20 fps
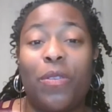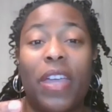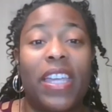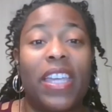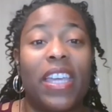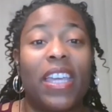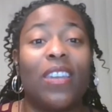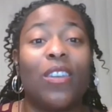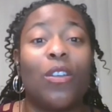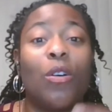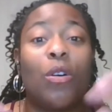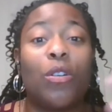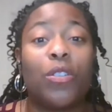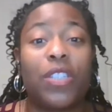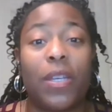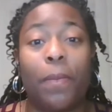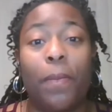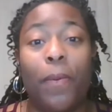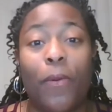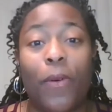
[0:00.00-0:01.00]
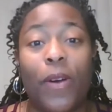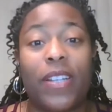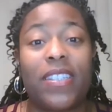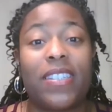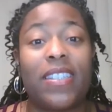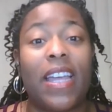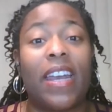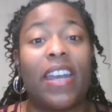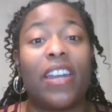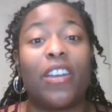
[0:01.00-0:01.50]
they get loyalty points
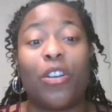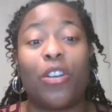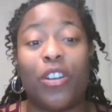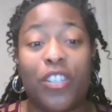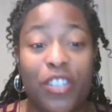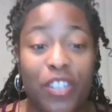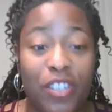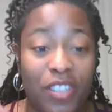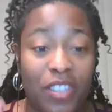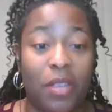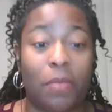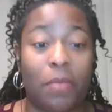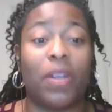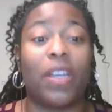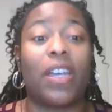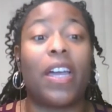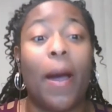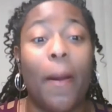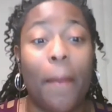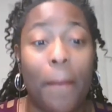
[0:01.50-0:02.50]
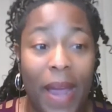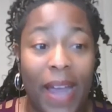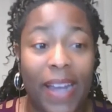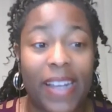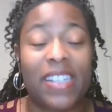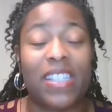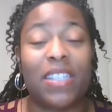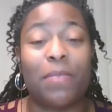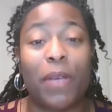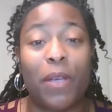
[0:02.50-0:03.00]
that encourages them to come
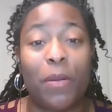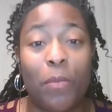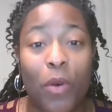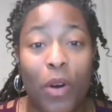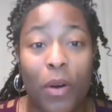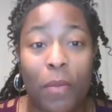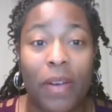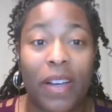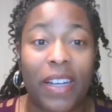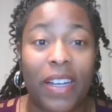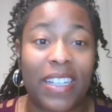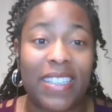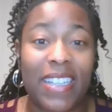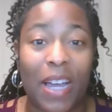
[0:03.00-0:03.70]
back and spend more money,